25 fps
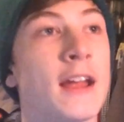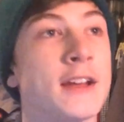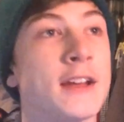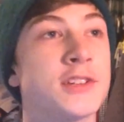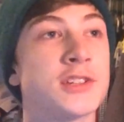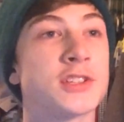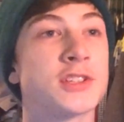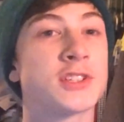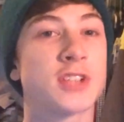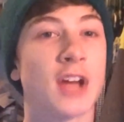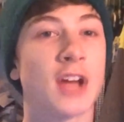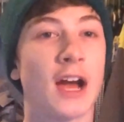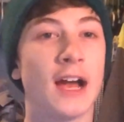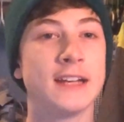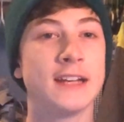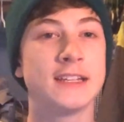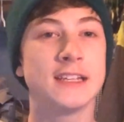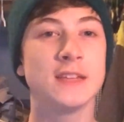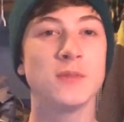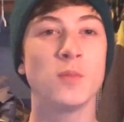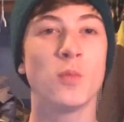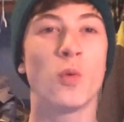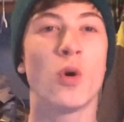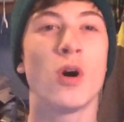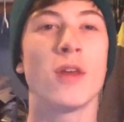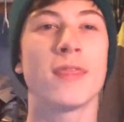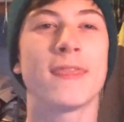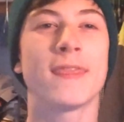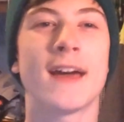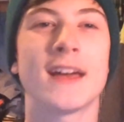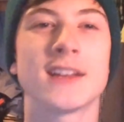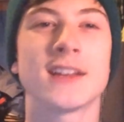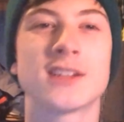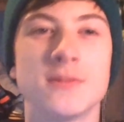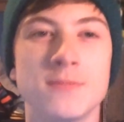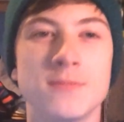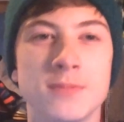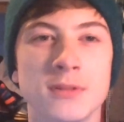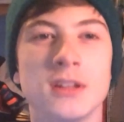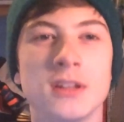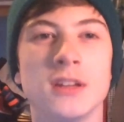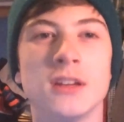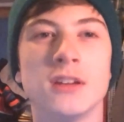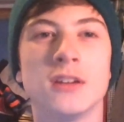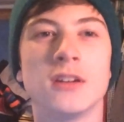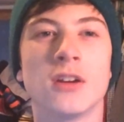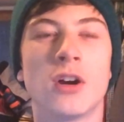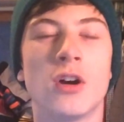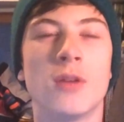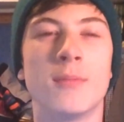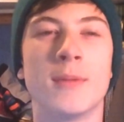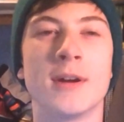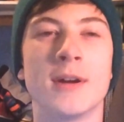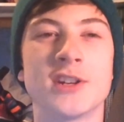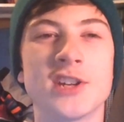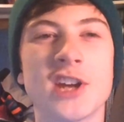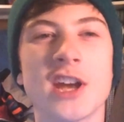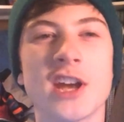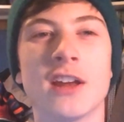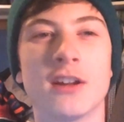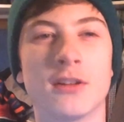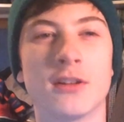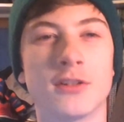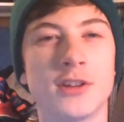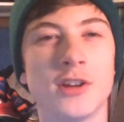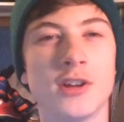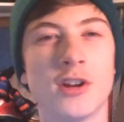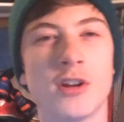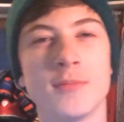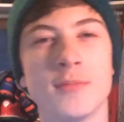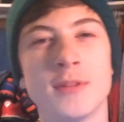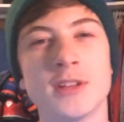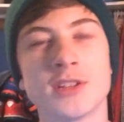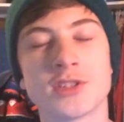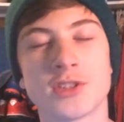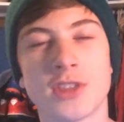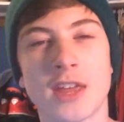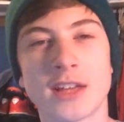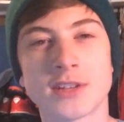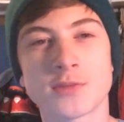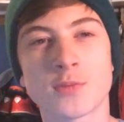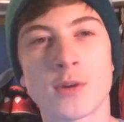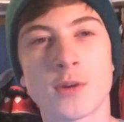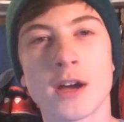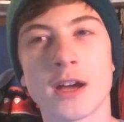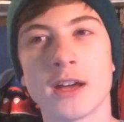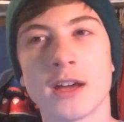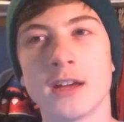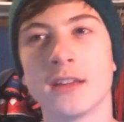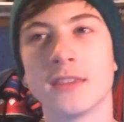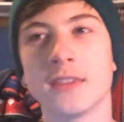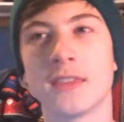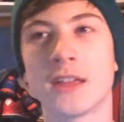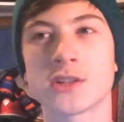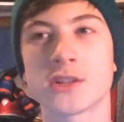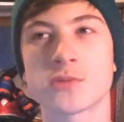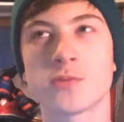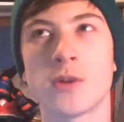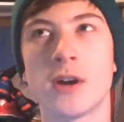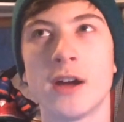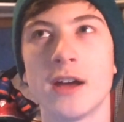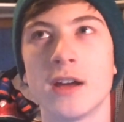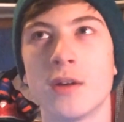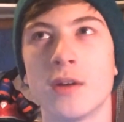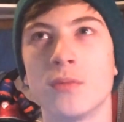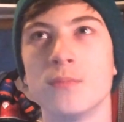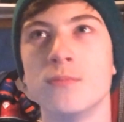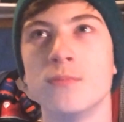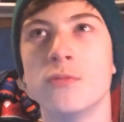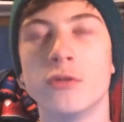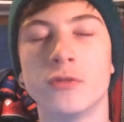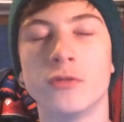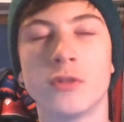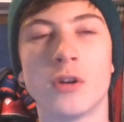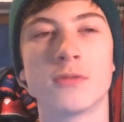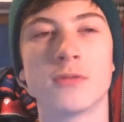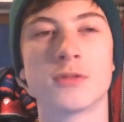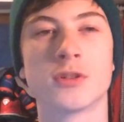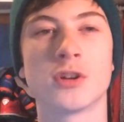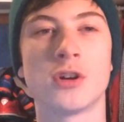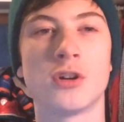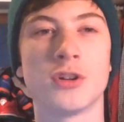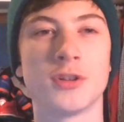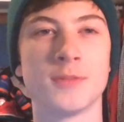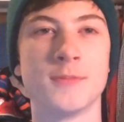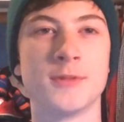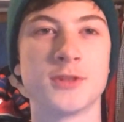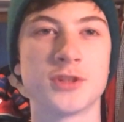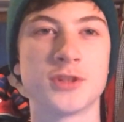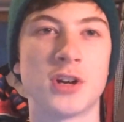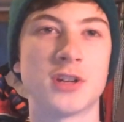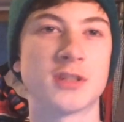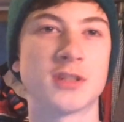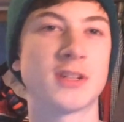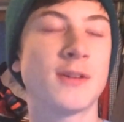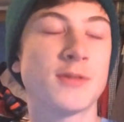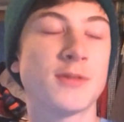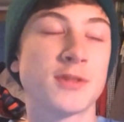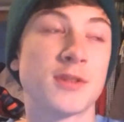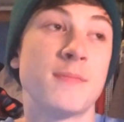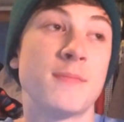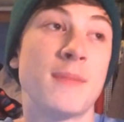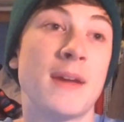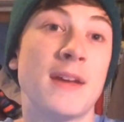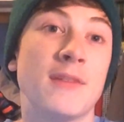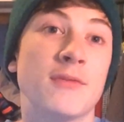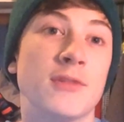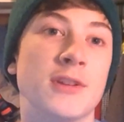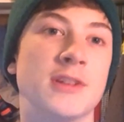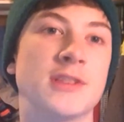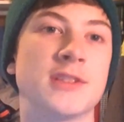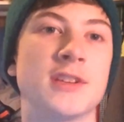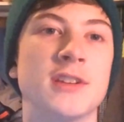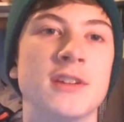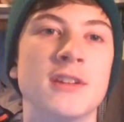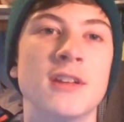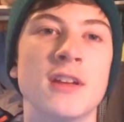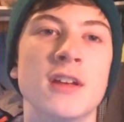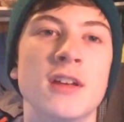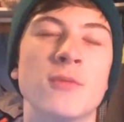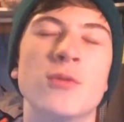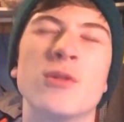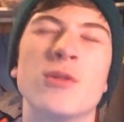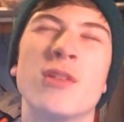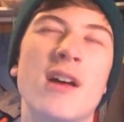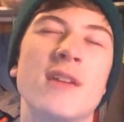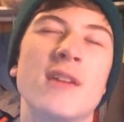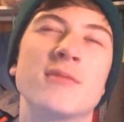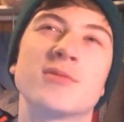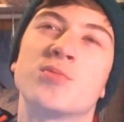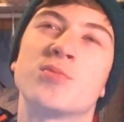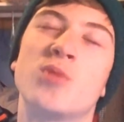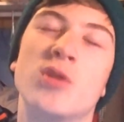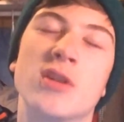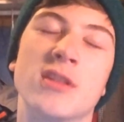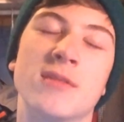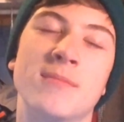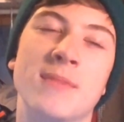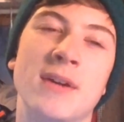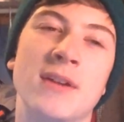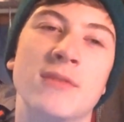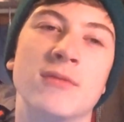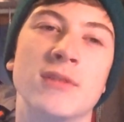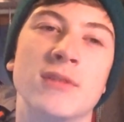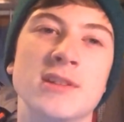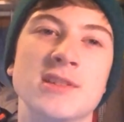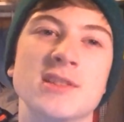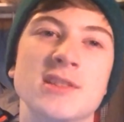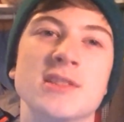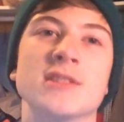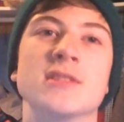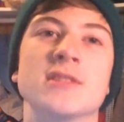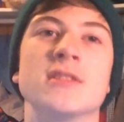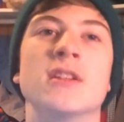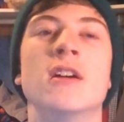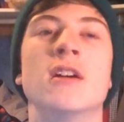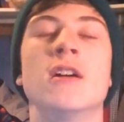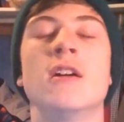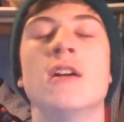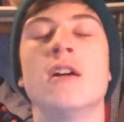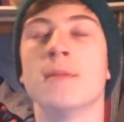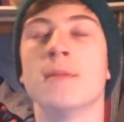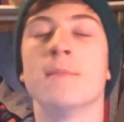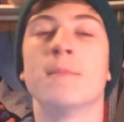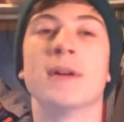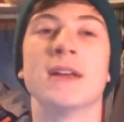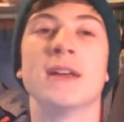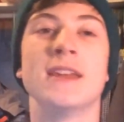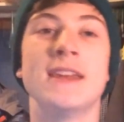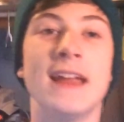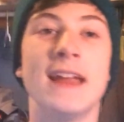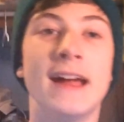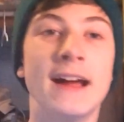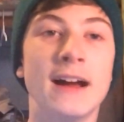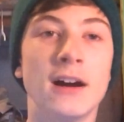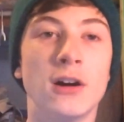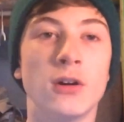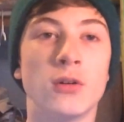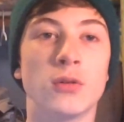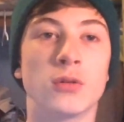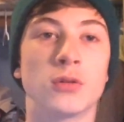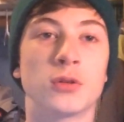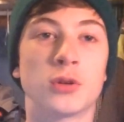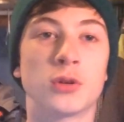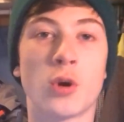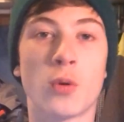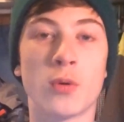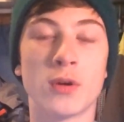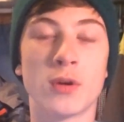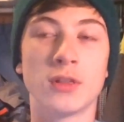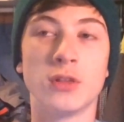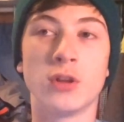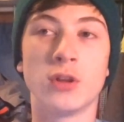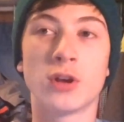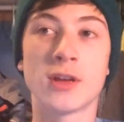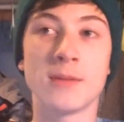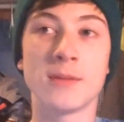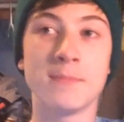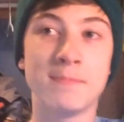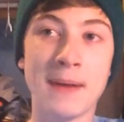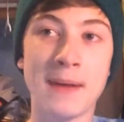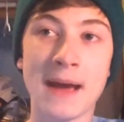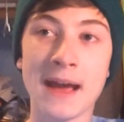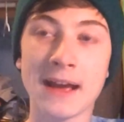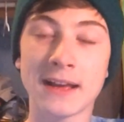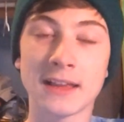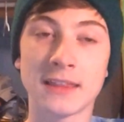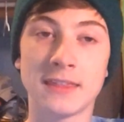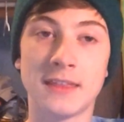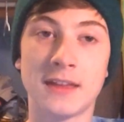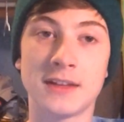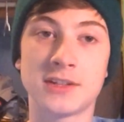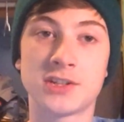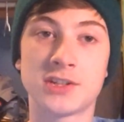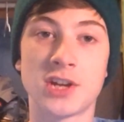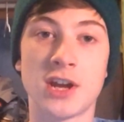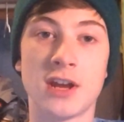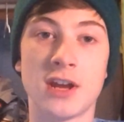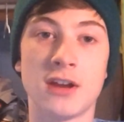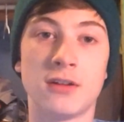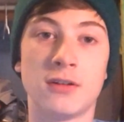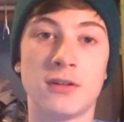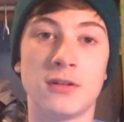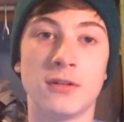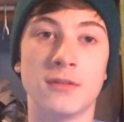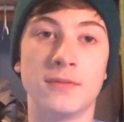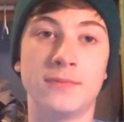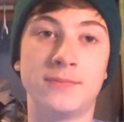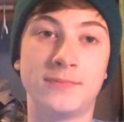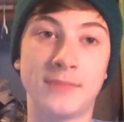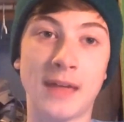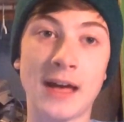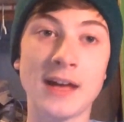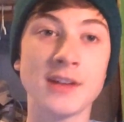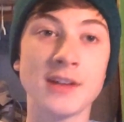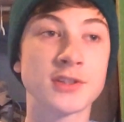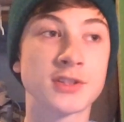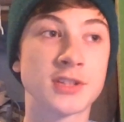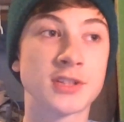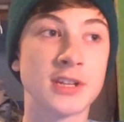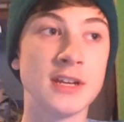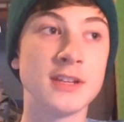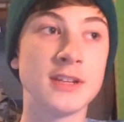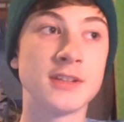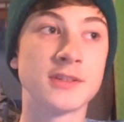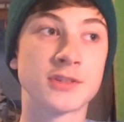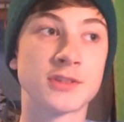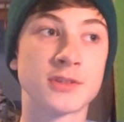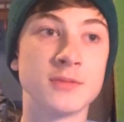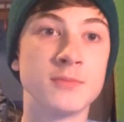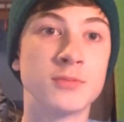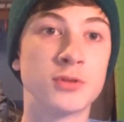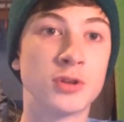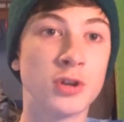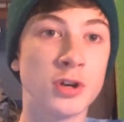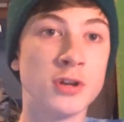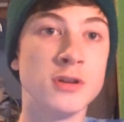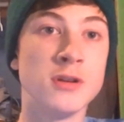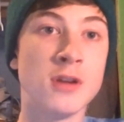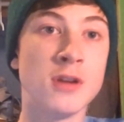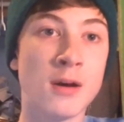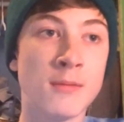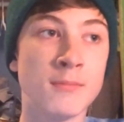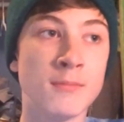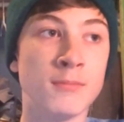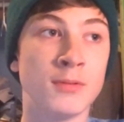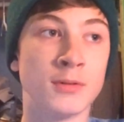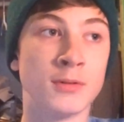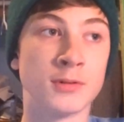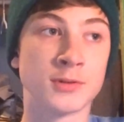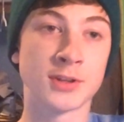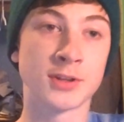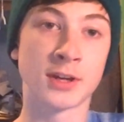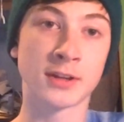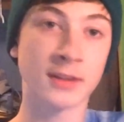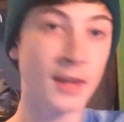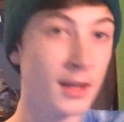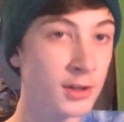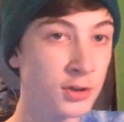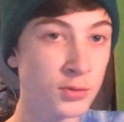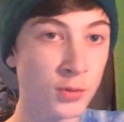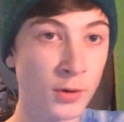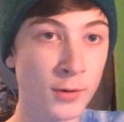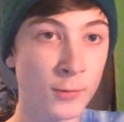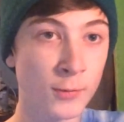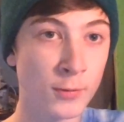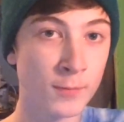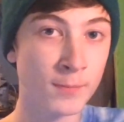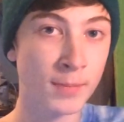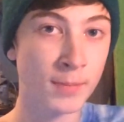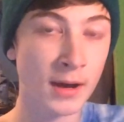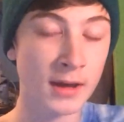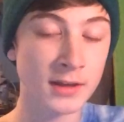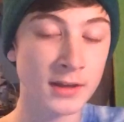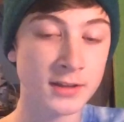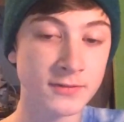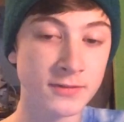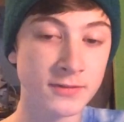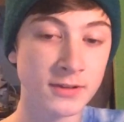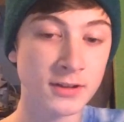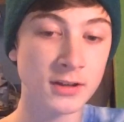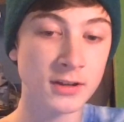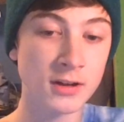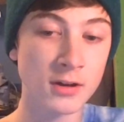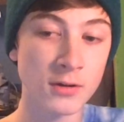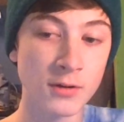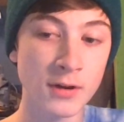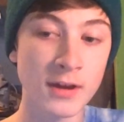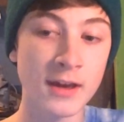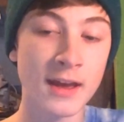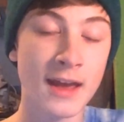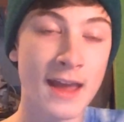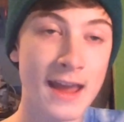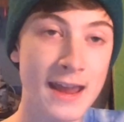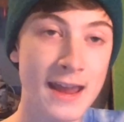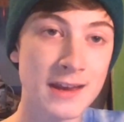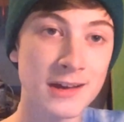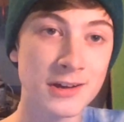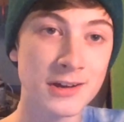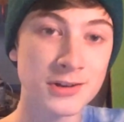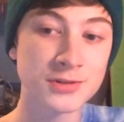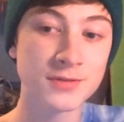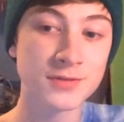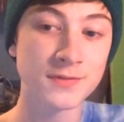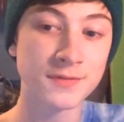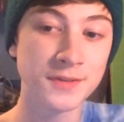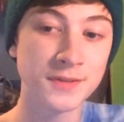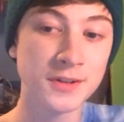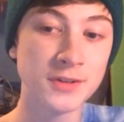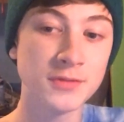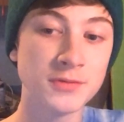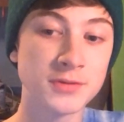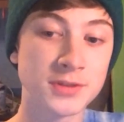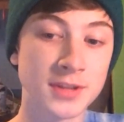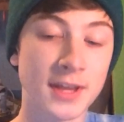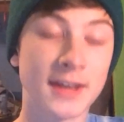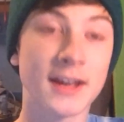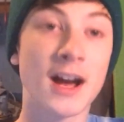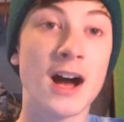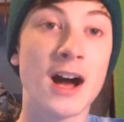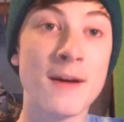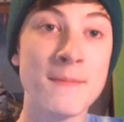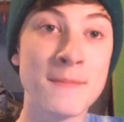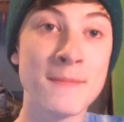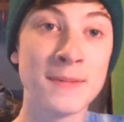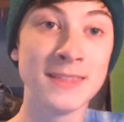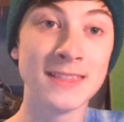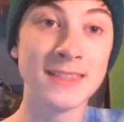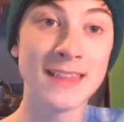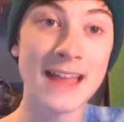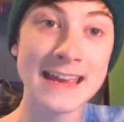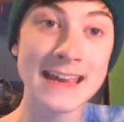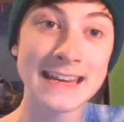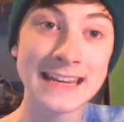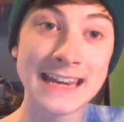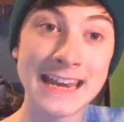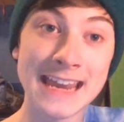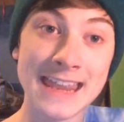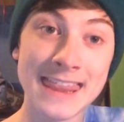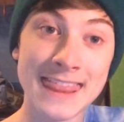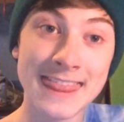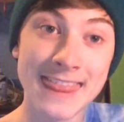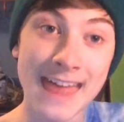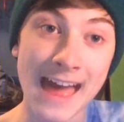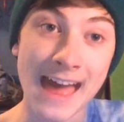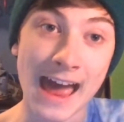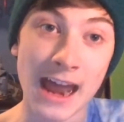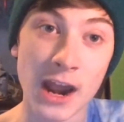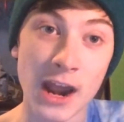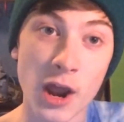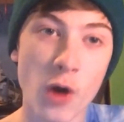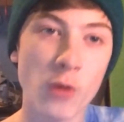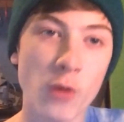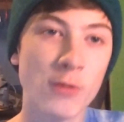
and I didn't want that to be on my channel, you know what I mean? So that's why I moved over to Ultimate Josh. That was the main reason. Well, that was one of the main reasons. But now, looking back at that channel, that's getting some good numbers. Like, that 21 Pilots video, 800 views, like, I'm liking that,